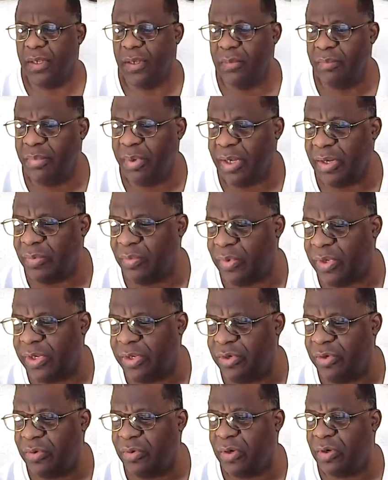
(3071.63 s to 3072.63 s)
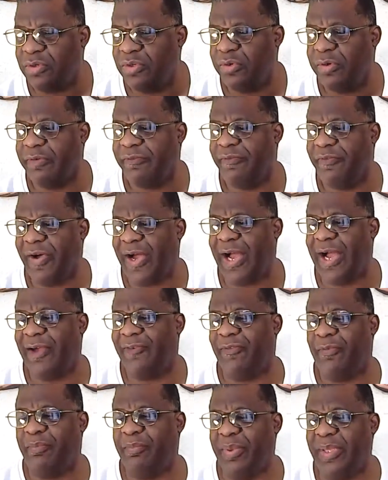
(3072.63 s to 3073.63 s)
But when you're in
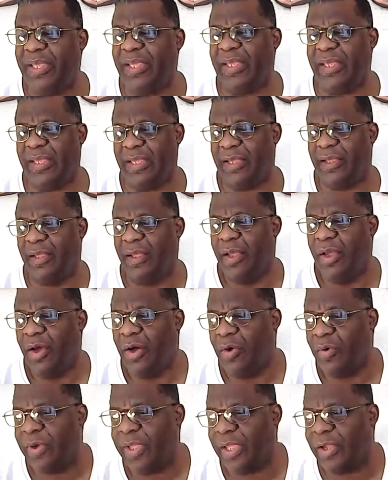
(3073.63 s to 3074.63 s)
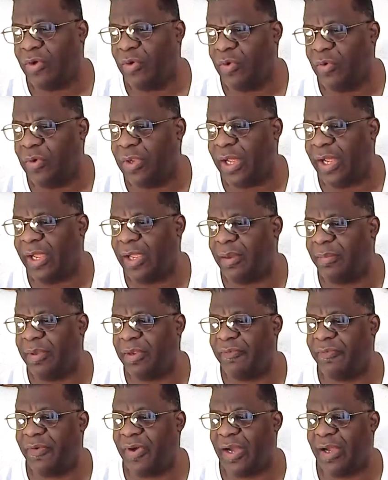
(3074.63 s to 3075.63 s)
5B, okay, cool. I am
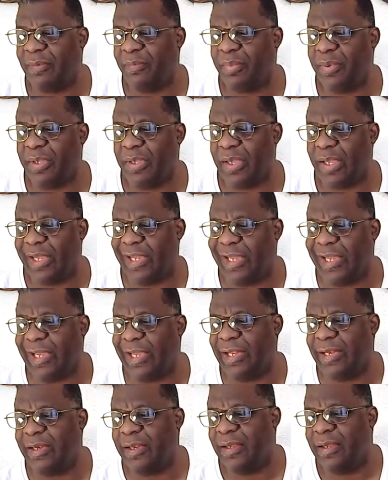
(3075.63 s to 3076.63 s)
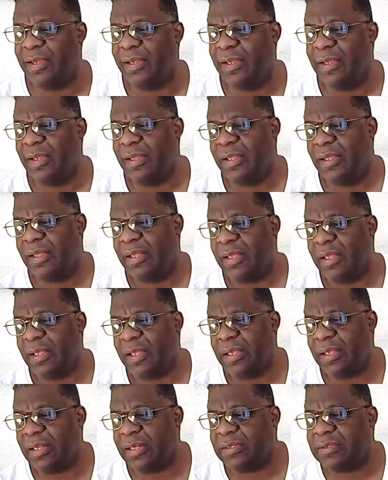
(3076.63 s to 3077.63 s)
in 5B, and
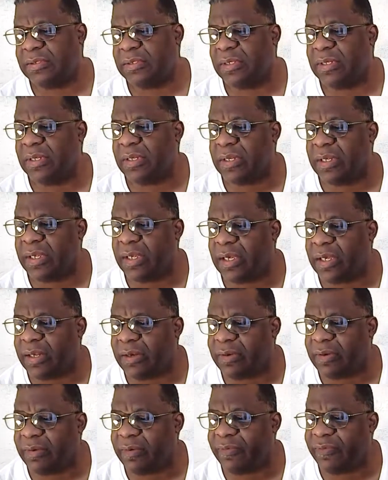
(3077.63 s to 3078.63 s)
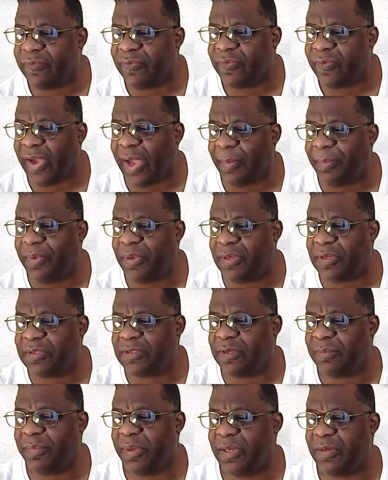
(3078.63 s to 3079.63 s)
let's see, you get fabulous
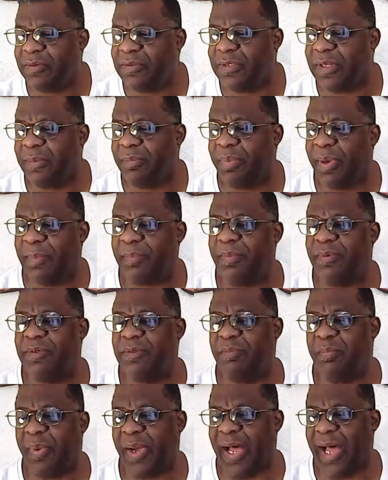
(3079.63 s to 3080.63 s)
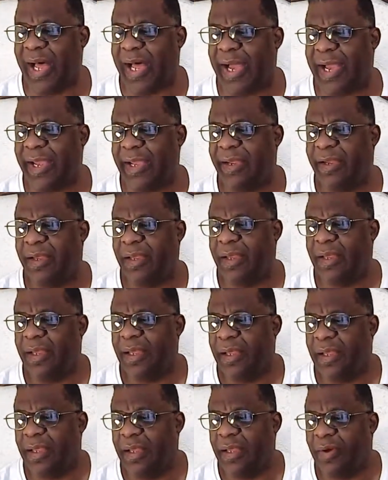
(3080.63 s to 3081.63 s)
tomatoes and peppers by
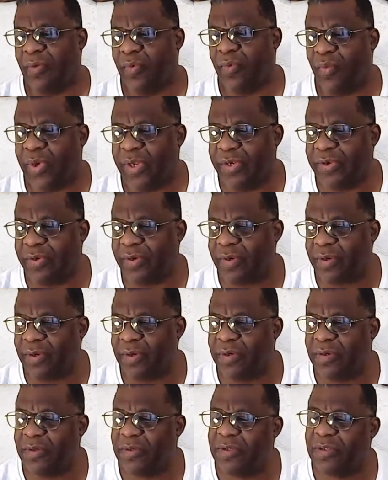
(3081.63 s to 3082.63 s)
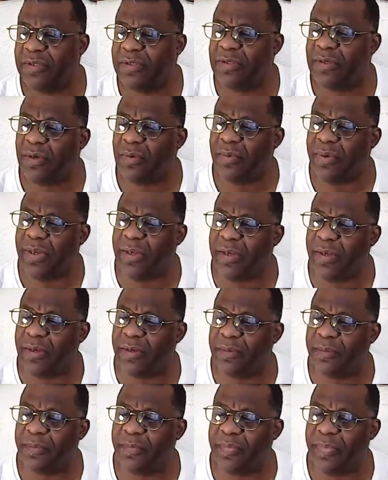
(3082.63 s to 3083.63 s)
winter sowing.
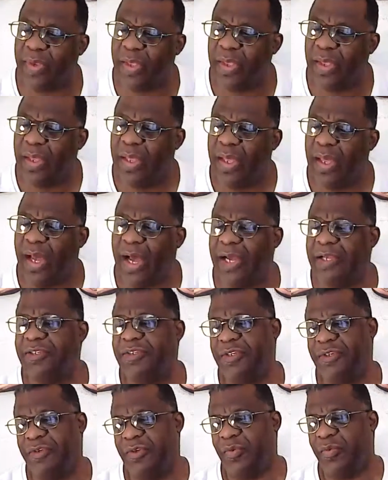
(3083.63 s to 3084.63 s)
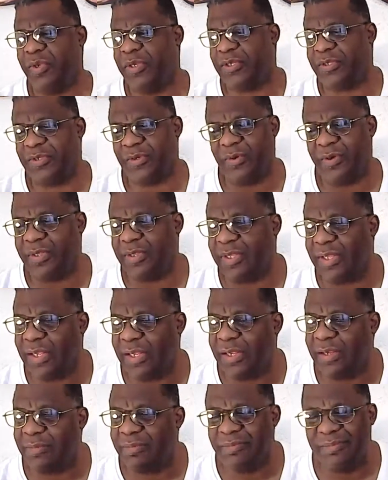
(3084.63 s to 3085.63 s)
I used to do the winter sowing
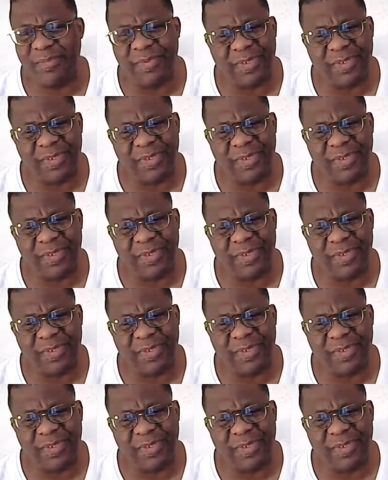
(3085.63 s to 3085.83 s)
thing.